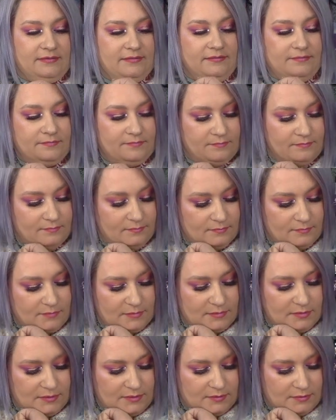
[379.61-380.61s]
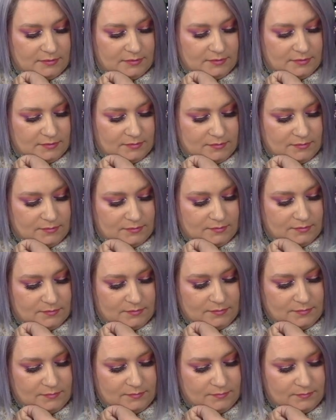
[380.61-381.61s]

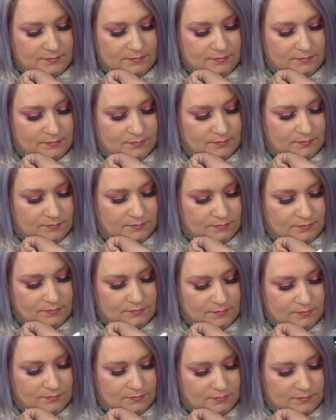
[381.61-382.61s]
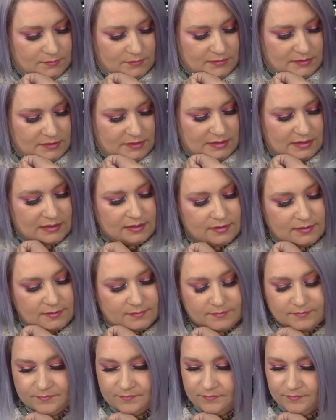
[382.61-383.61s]

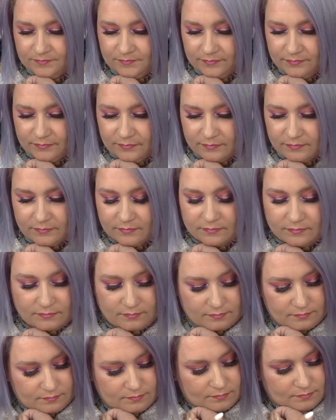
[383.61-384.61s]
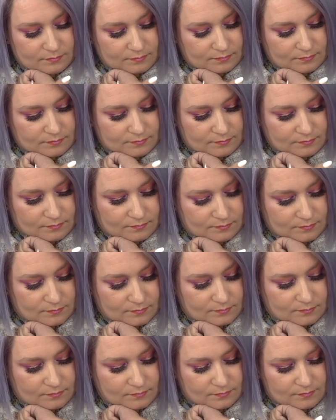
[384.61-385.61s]

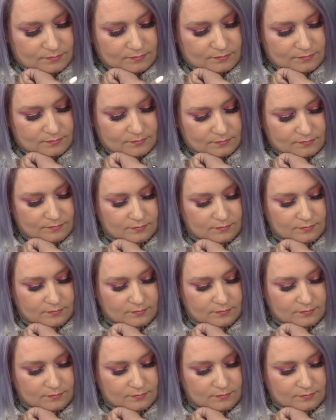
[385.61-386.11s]
Nothing is said.